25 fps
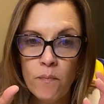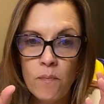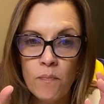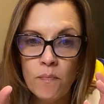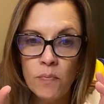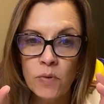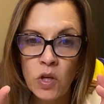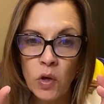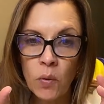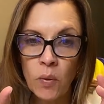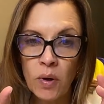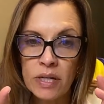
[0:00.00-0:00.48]

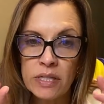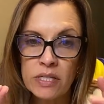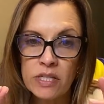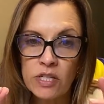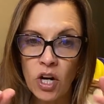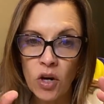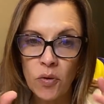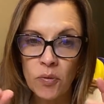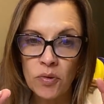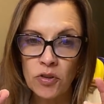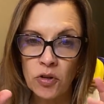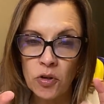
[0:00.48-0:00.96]
You want to
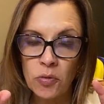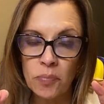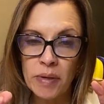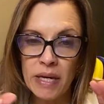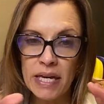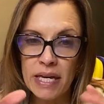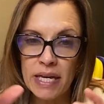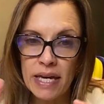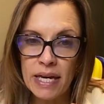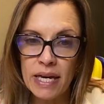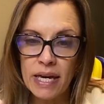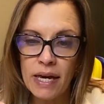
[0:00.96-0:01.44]
start with your
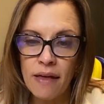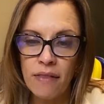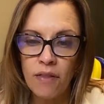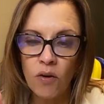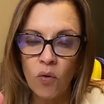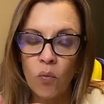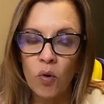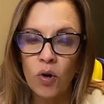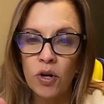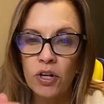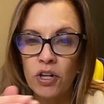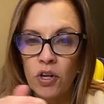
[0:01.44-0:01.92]
pinky and then
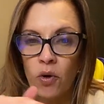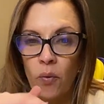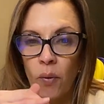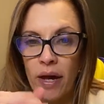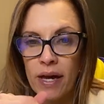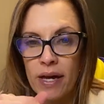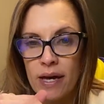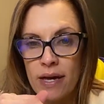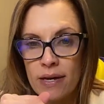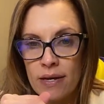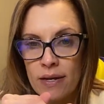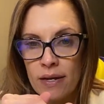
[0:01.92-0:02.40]
work your way
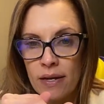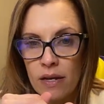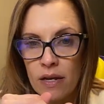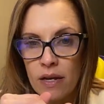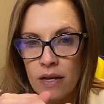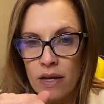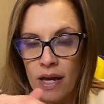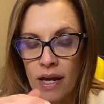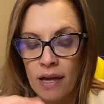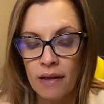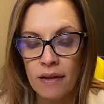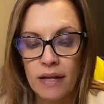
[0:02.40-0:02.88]
in,
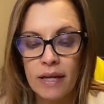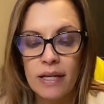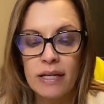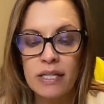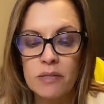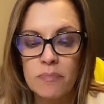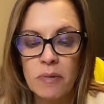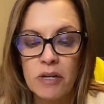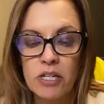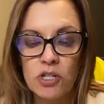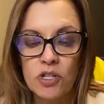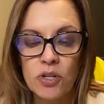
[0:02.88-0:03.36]
and
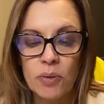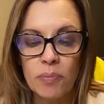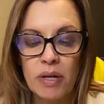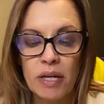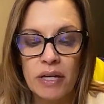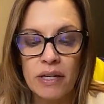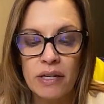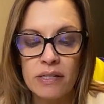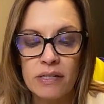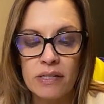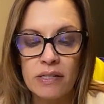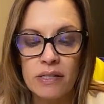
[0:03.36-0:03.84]
especially
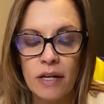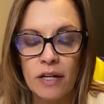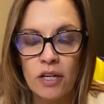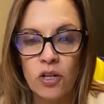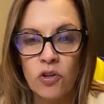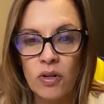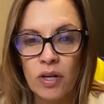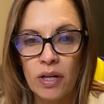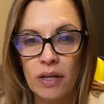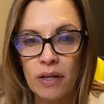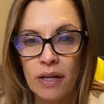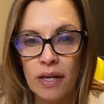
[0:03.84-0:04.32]
because then you
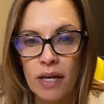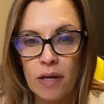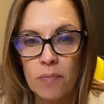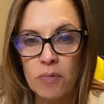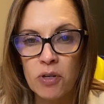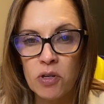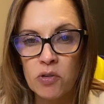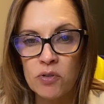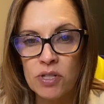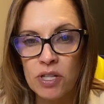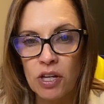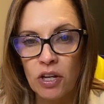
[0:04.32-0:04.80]
can keep
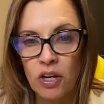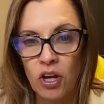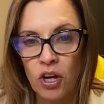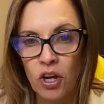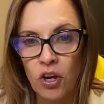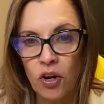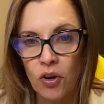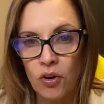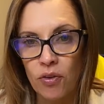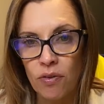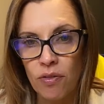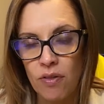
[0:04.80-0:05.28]
using
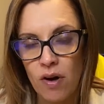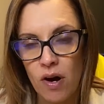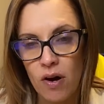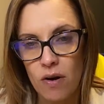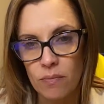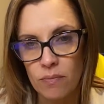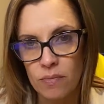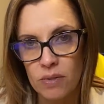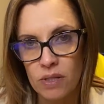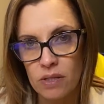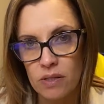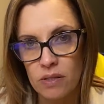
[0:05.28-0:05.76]
your
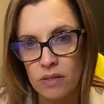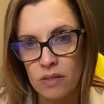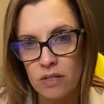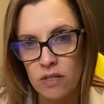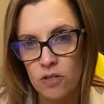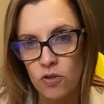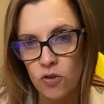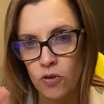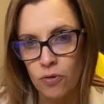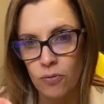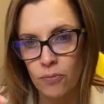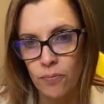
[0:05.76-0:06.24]
thumbs
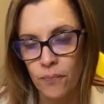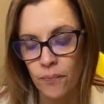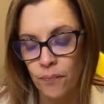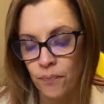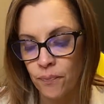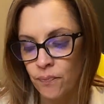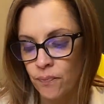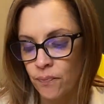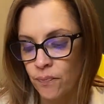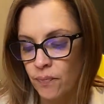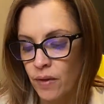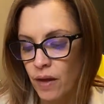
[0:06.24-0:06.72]
to
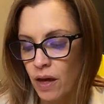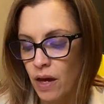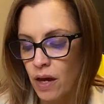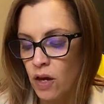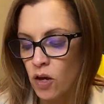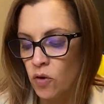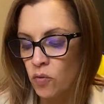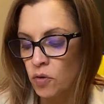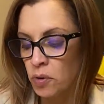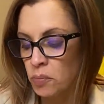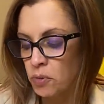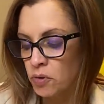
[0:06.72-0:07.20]

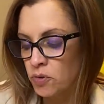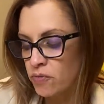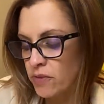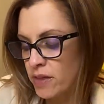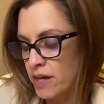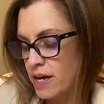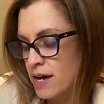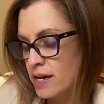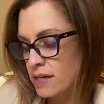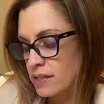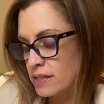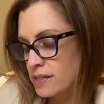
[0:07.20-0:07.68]
remove the
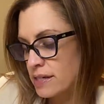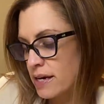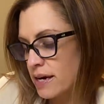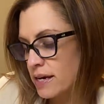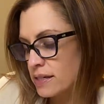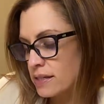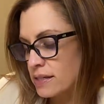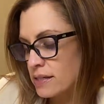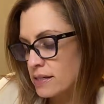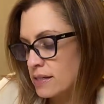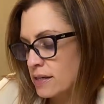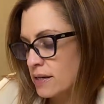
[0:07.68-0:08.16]

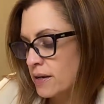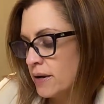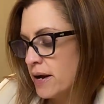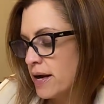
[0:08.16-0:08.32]
excess.